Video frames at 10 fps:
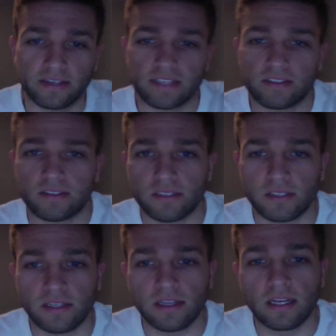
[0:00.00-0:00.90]
answer.
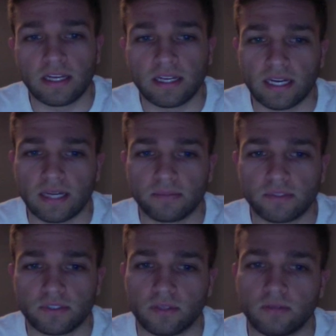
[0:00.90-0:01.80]

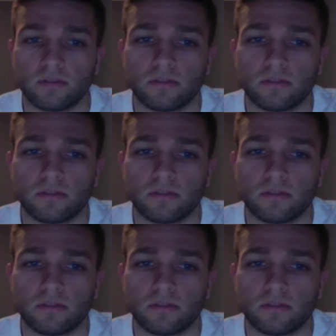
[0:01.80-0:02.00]
So,